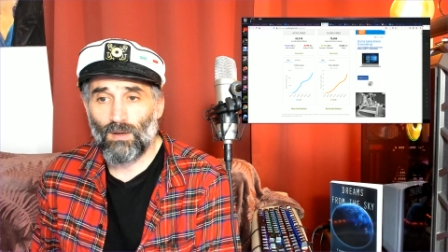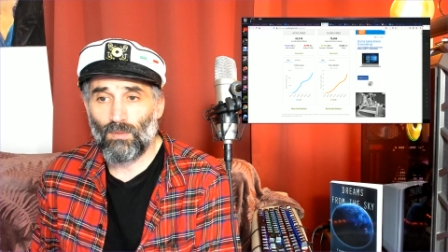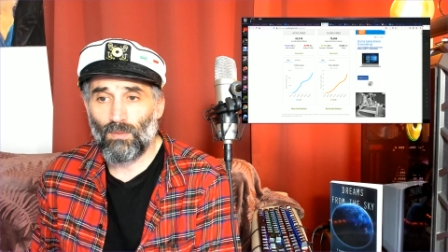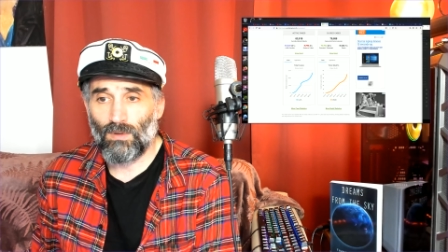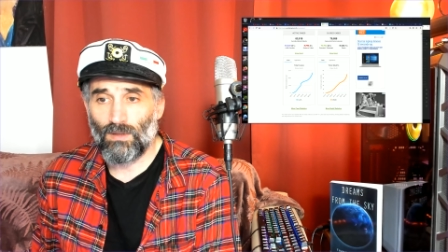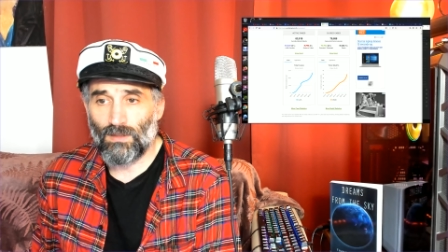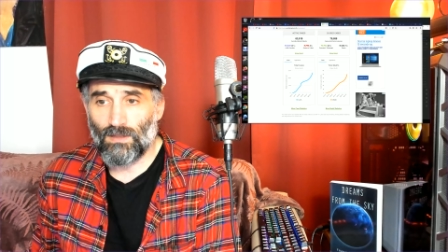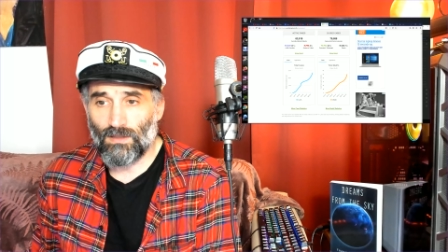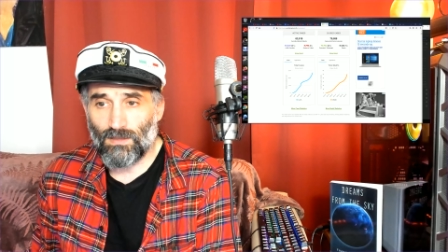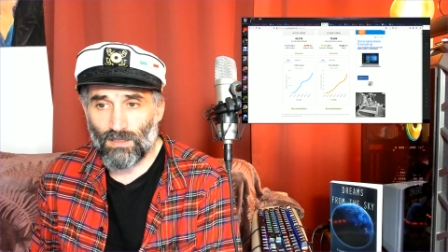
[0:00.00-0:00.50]

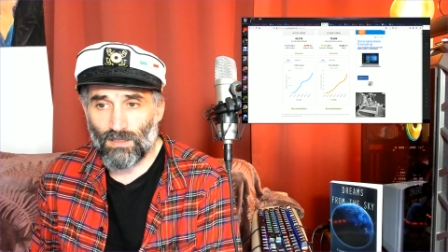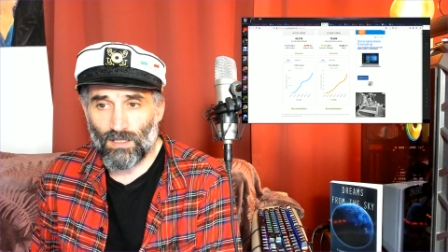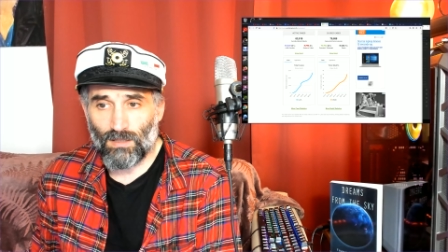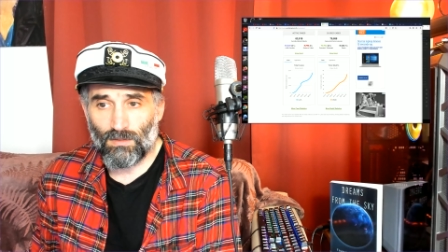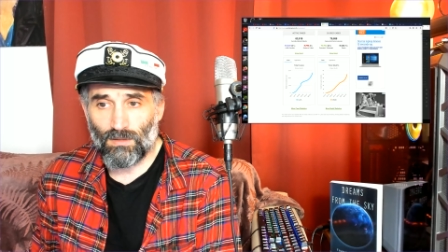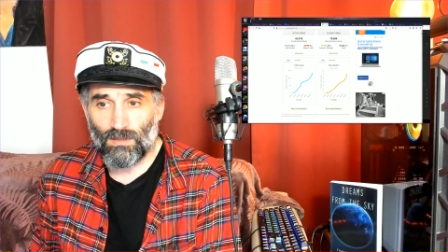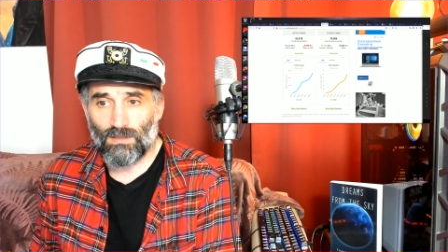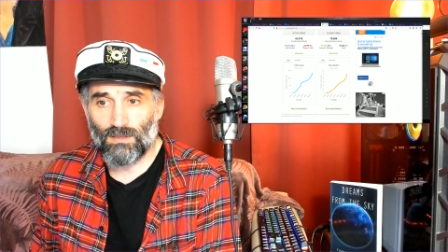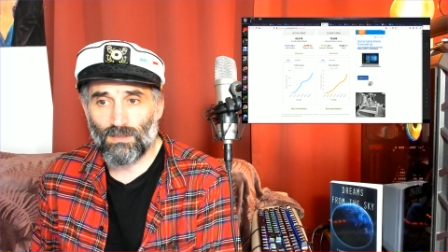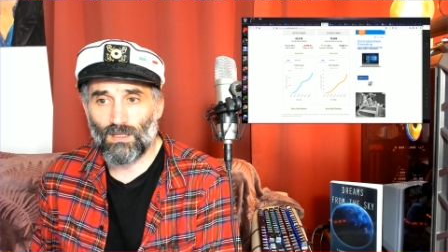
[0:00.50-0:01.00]
with the
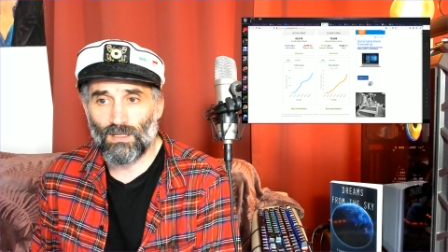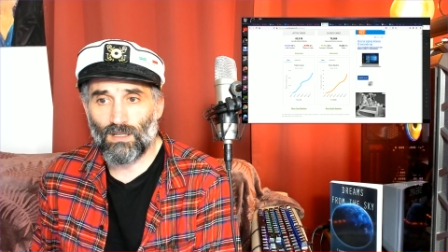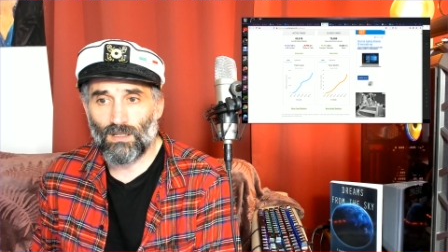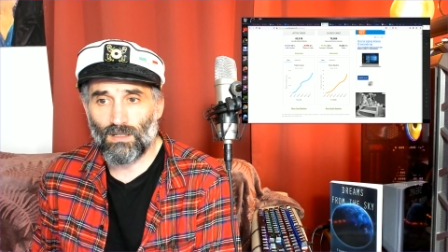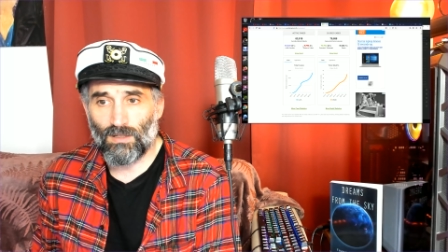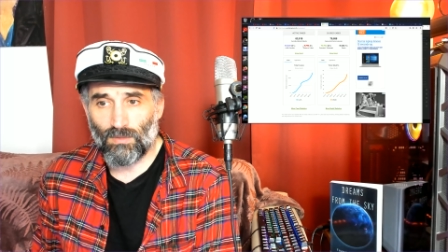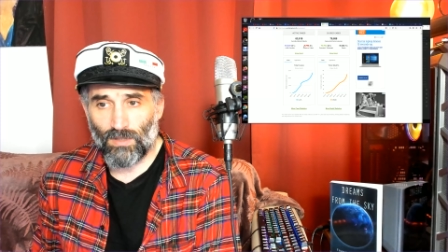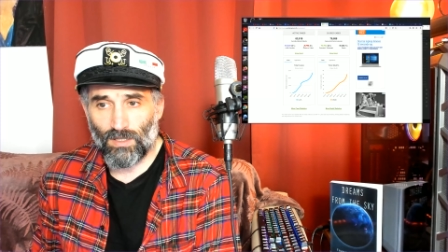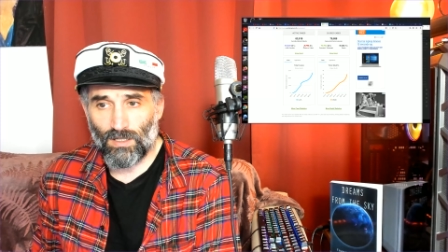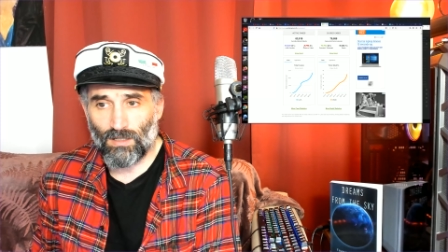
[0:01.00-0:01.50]
serious and
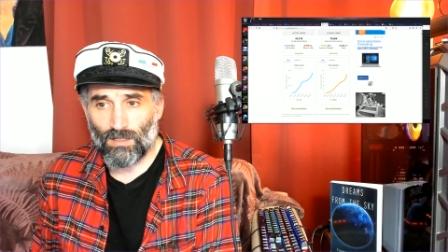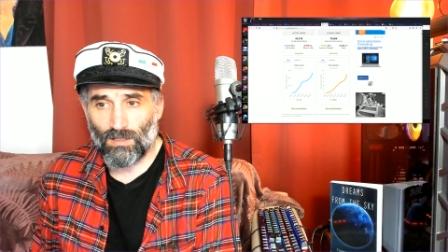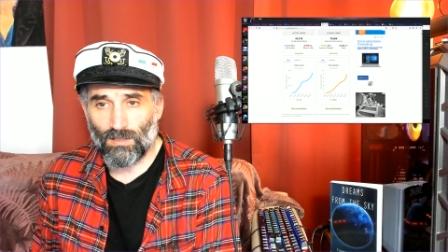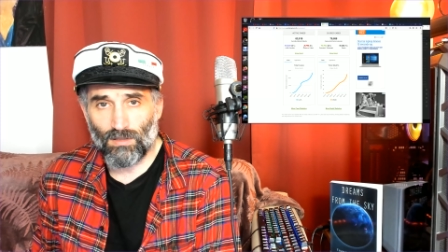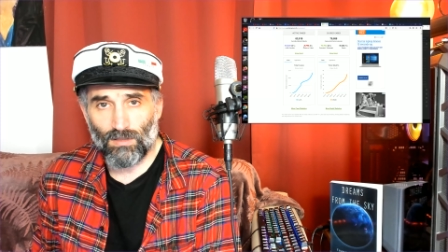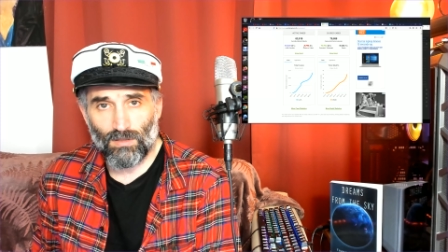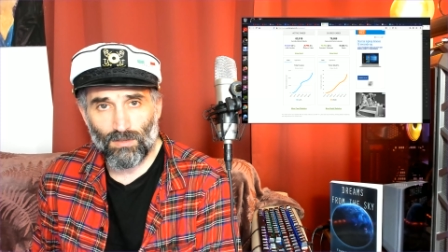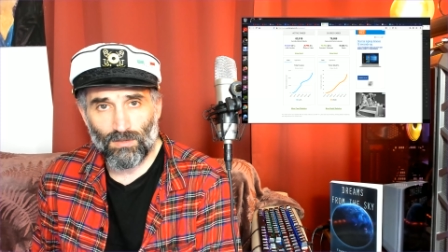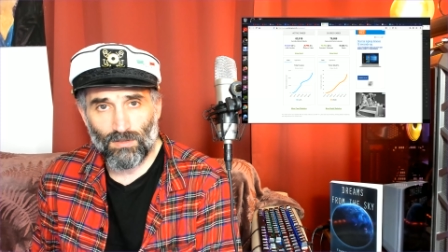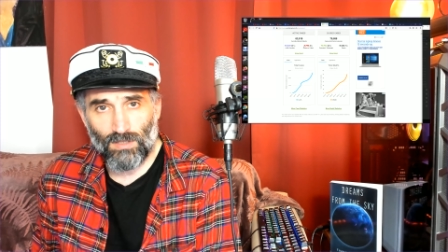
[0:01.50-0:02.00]
critical
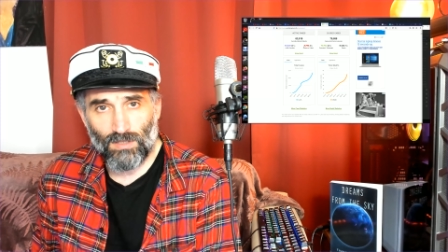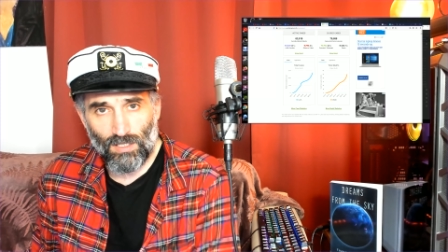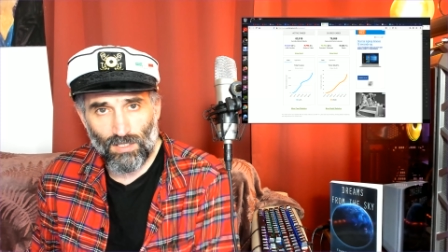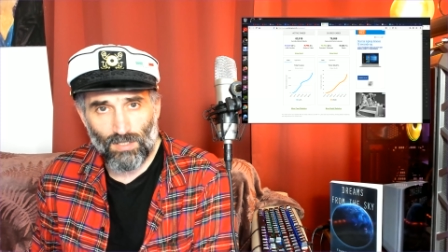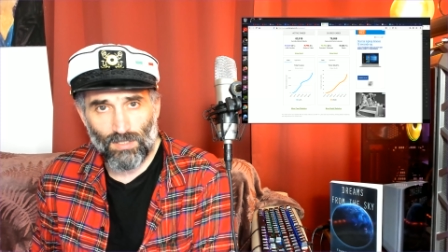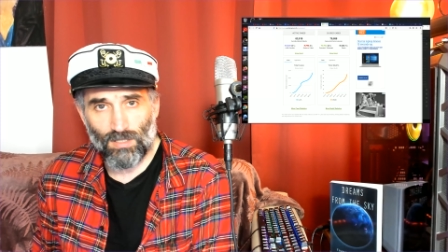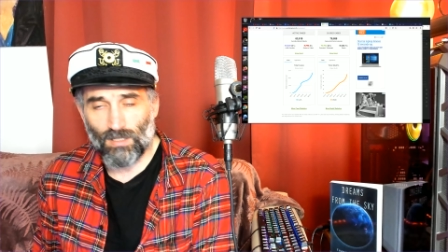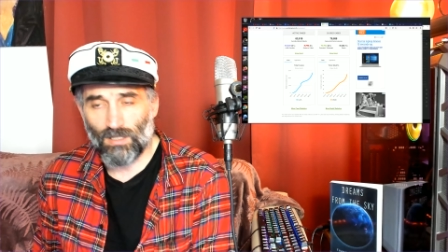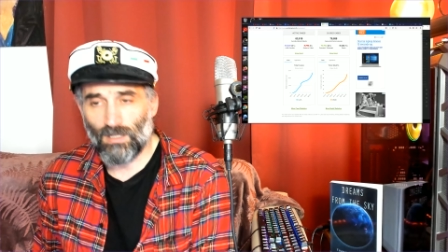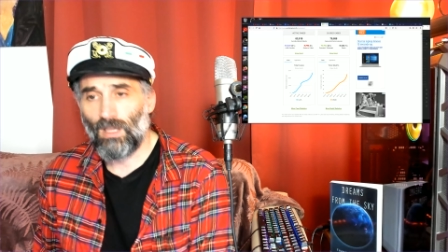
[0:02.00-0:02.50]

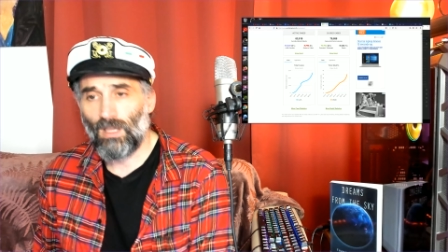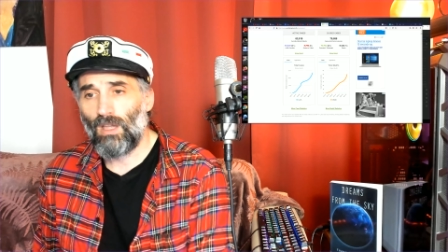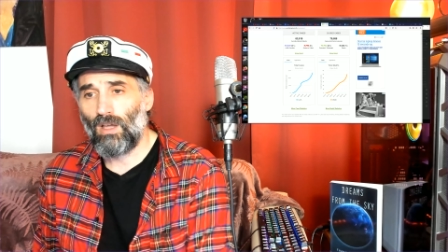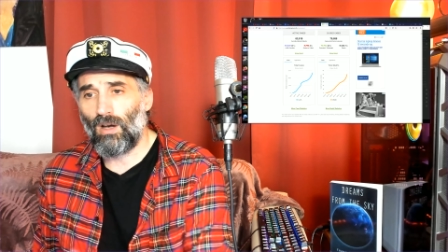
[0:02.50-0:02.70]
condition.